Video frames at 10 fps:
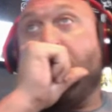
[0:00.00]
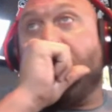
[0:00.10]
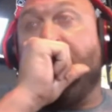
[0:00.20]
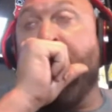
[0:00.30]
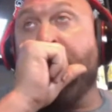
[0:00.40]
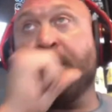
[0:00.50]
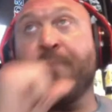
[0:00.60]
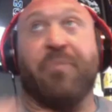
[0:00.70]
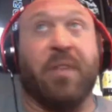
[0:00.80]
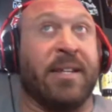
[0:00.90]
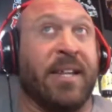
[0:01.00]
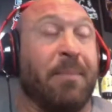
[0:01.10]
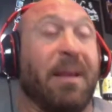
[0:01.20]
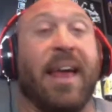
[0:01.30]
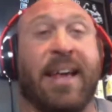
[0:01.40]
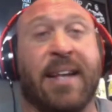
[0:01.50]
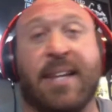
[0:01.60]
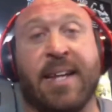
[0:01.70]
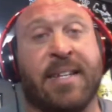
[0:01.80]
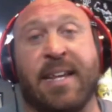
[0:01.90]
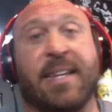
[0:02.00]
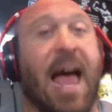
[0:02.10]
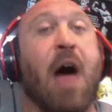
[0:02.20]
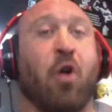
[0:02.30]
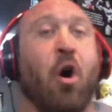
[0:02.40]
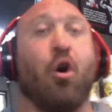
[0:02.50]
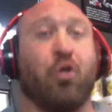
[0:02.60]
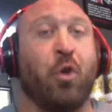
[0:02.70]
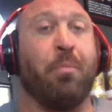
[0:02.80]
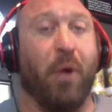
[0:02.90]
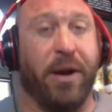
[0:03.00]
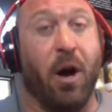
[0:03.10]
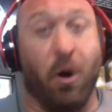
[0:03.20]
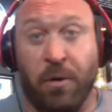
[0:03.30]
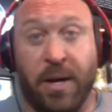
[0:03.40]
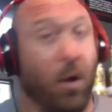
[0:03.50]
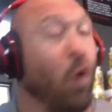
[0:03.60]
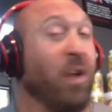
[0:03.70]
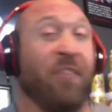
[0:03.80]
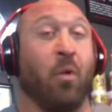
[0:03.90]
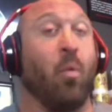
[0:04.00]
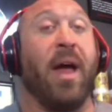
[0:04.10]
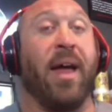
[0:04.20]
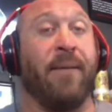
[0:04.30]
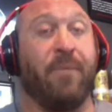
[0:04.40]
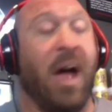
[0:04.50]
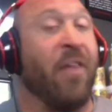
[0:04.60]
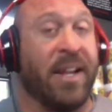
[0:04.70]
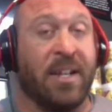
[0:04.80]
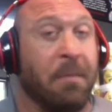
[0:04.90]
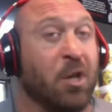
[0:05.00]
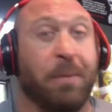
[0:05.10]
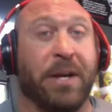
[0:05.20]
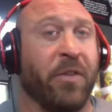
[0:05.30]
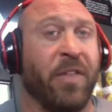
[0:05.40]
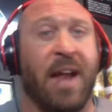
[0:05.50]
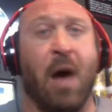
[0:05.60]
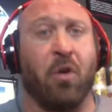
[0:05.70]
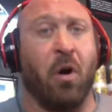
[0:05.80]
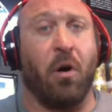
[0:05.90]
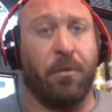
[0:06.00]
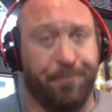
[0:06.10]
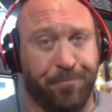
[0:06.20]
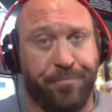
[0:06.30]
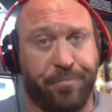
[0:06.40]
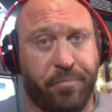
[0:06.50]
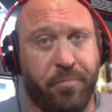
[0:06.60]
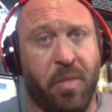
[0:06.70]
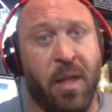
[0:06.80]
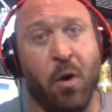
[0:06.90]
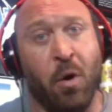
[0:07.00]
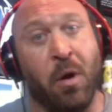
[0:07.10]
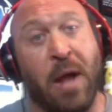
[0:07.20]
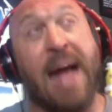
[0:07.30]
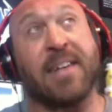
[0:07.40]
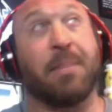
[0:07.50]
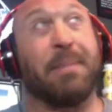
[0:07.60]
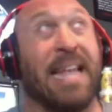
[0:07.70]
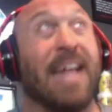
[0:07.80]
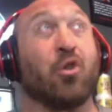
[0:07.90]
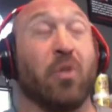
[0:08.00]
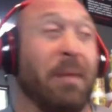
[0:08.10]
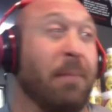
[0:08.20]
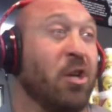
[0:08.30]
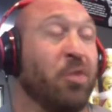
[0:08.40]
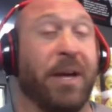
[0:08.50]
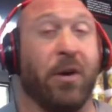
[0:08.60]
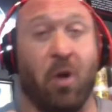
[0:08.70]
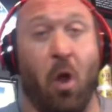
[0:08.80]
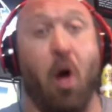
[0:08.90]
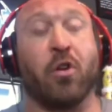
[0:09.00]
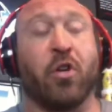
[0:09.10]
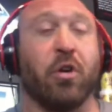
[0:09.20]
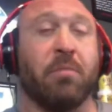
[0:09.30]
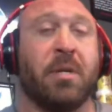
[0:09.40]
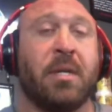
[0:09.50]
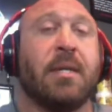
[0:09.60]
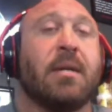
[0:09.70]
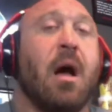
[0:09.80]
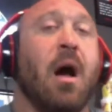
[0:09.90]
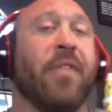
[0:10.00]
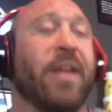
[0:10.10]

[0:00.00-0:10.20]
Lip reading: It's going to be like it's alcohol 2.0 in a whole different way. I think it's much bigger than alcohol, or it has the potential to be much bigger long term than